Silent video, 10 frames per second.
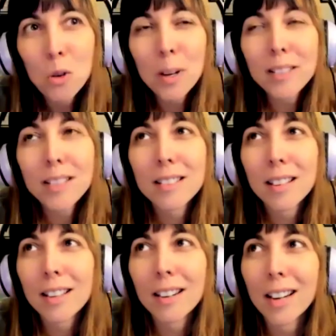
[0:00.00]
wants to sit
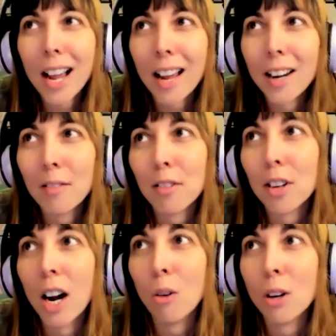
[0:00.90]
there and edit for
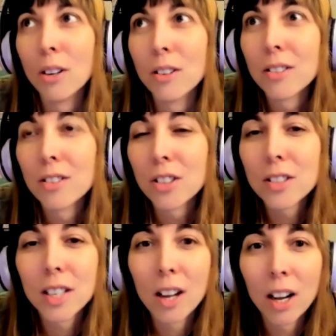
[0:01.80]
hours just
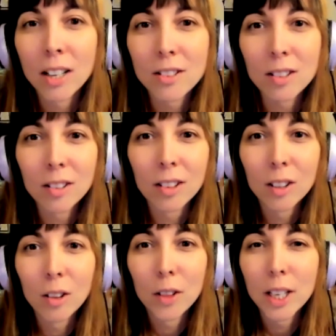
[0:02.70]
to cut certain
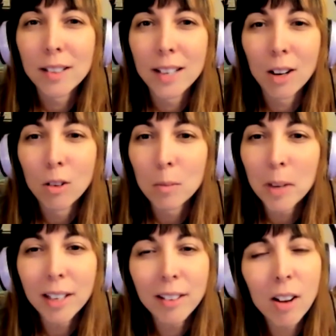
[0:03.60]
little things out? I'm
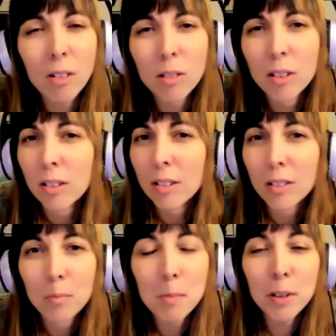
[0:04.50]
like, no.
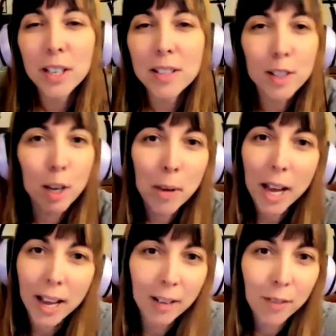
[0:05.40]
People can skip
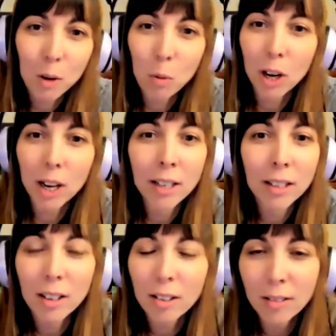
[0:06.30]
ahead if they want,
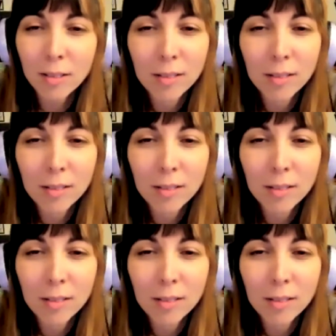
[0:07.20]
you know?